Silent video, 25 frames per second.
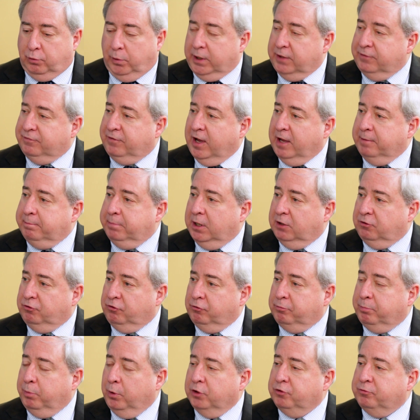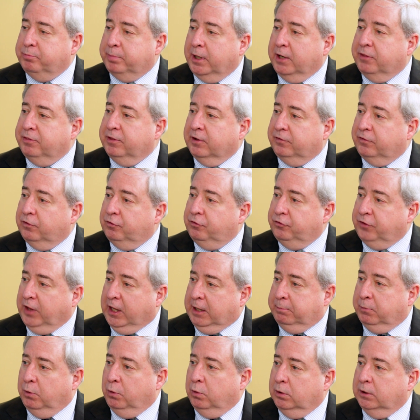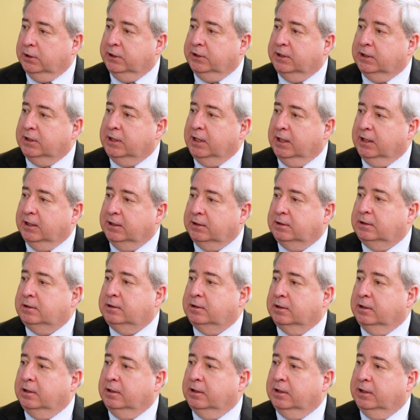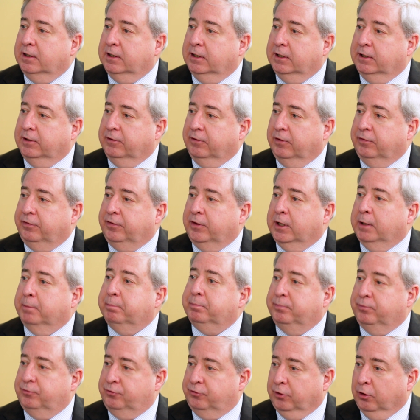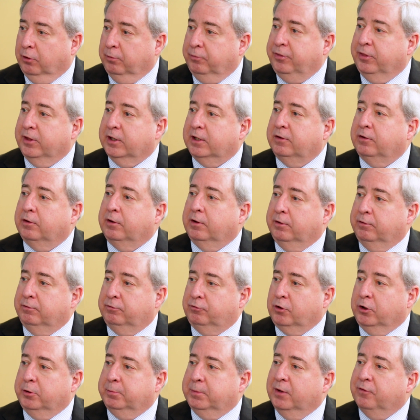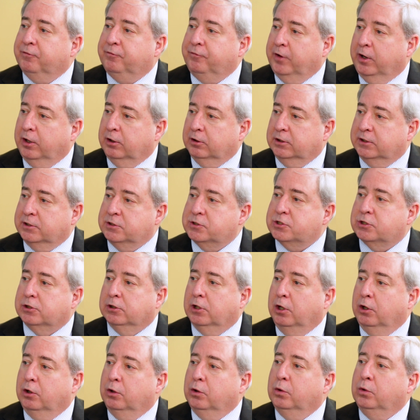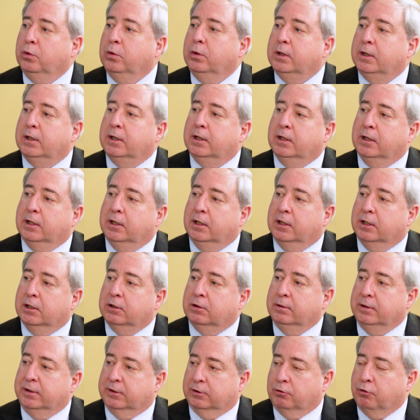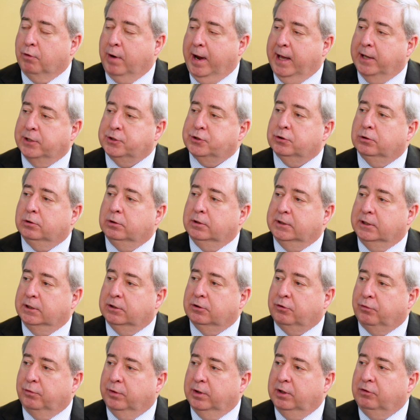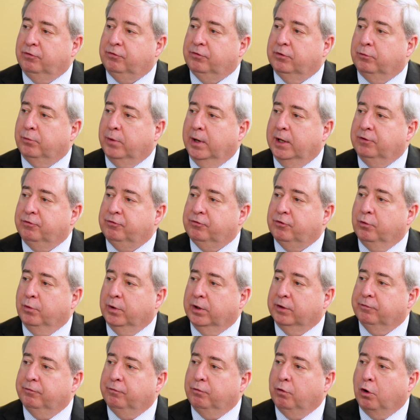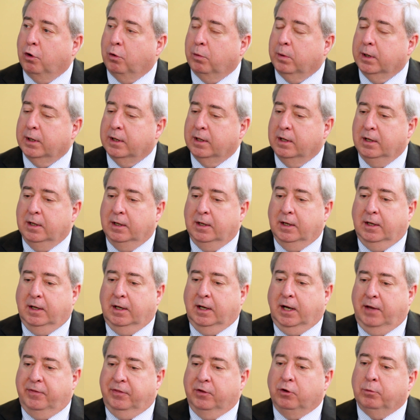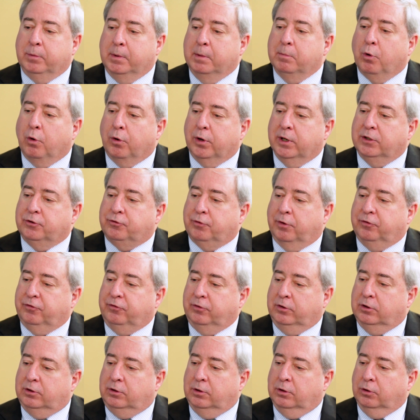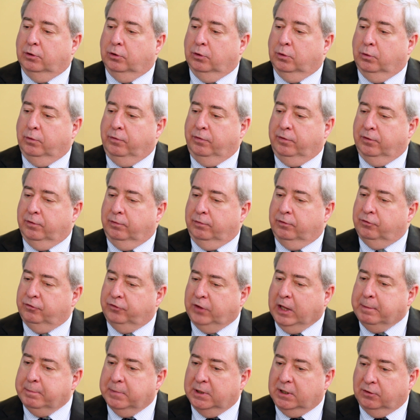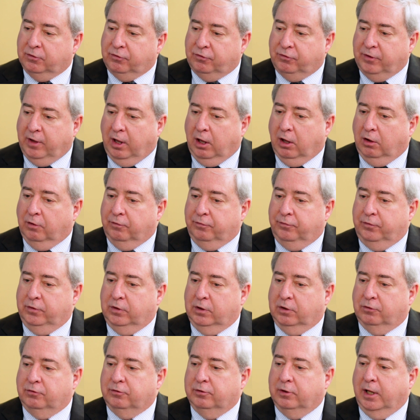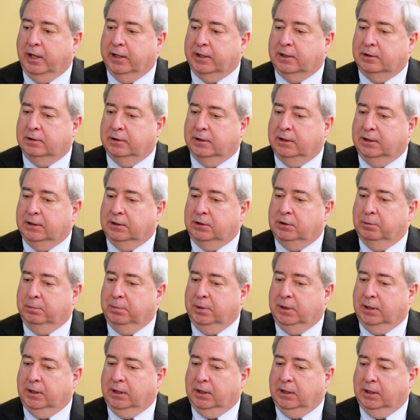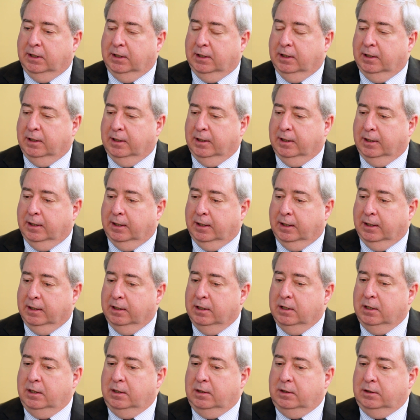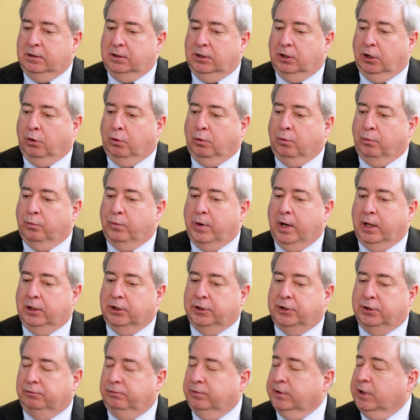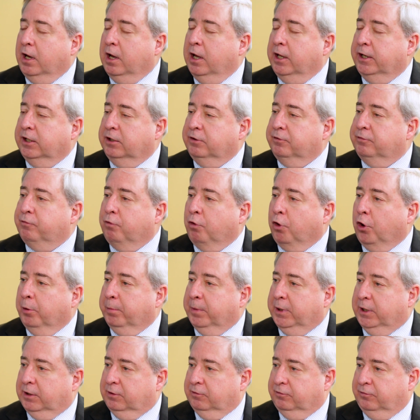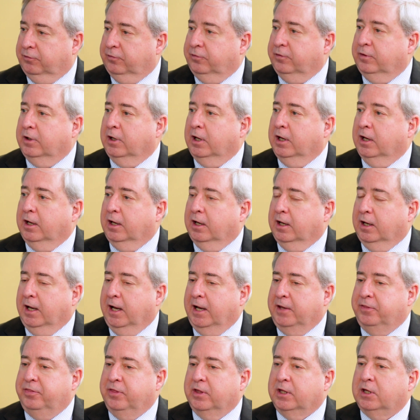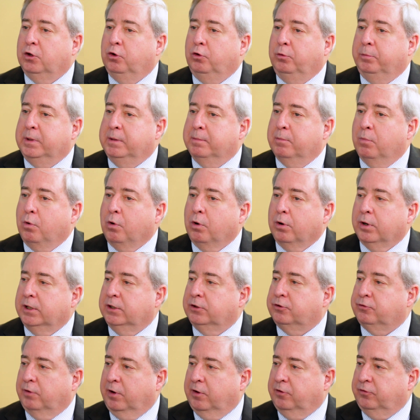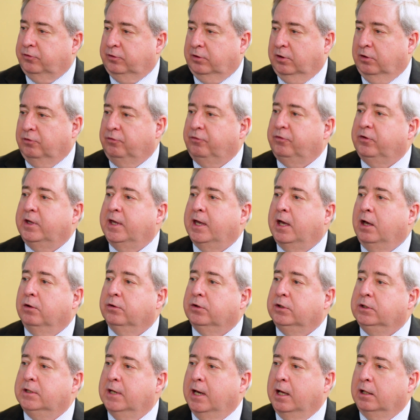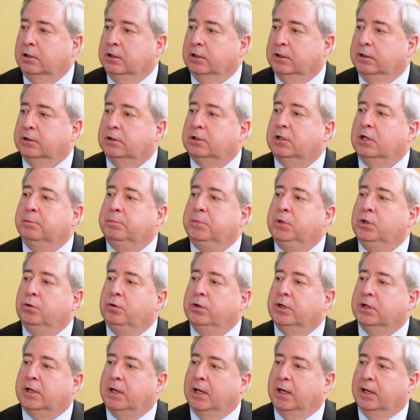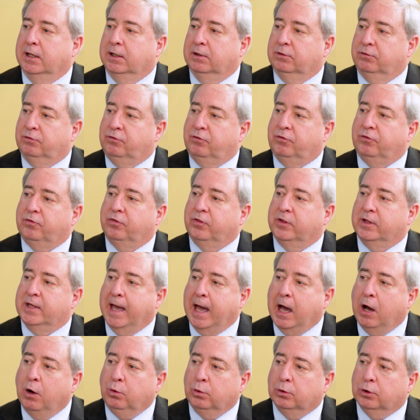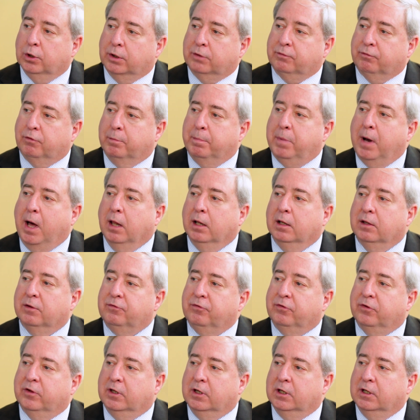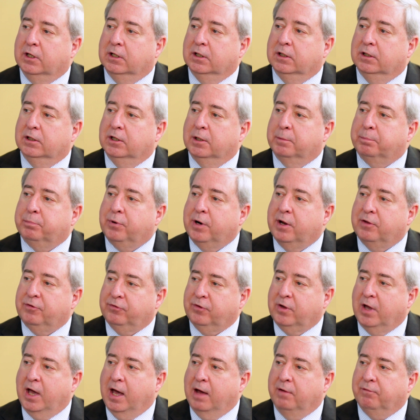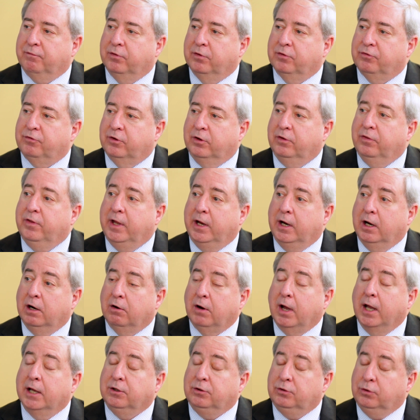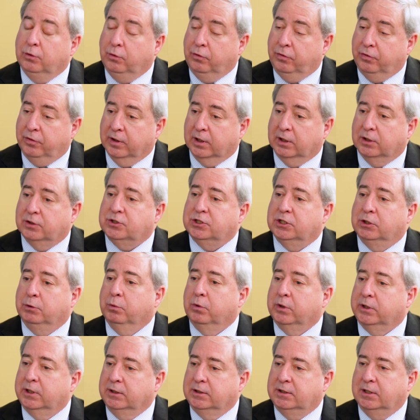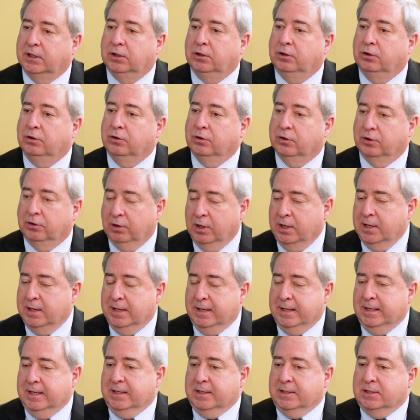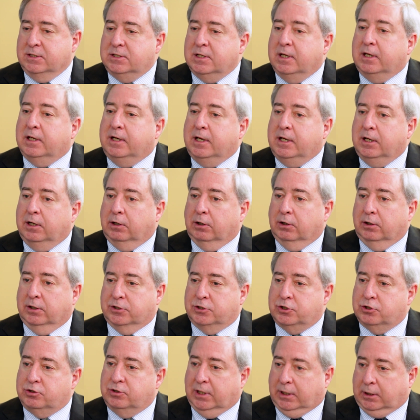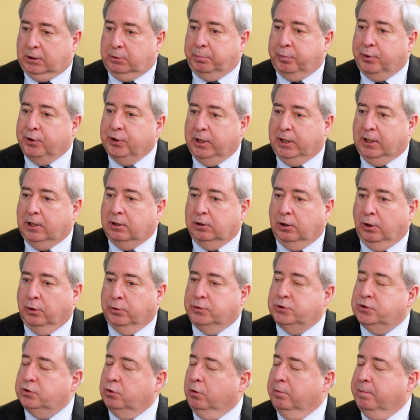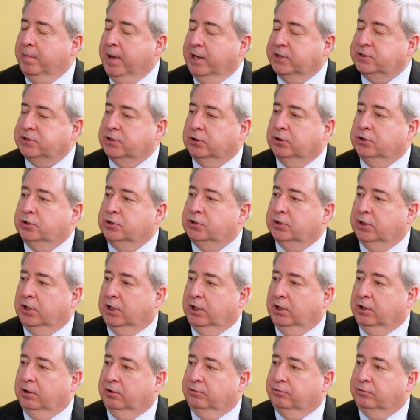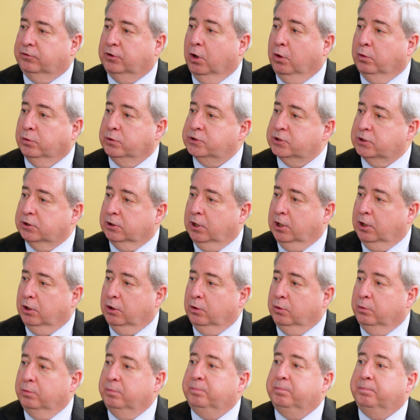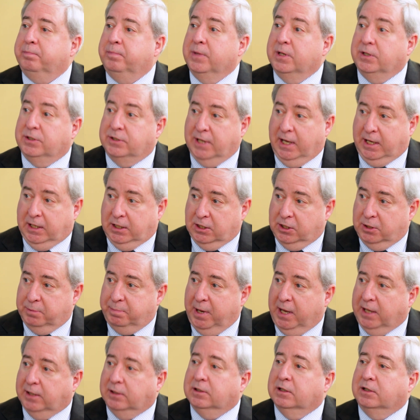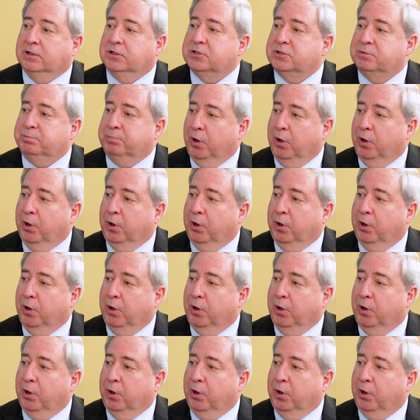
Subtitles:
25 basis points, but I think the statement will indicate that they still think that it's going to be a fairly slow and gradual increase in rates going forward. I think it will be more interesting to the statement itself is likely to be relatively uninformative. Mm-hmm. I think it will be more interesting to see how Yellen communicates the outlook for policy in the press conference. And there I do think she will continue to adhere and stick pretty close to a message of go slow, data dependence,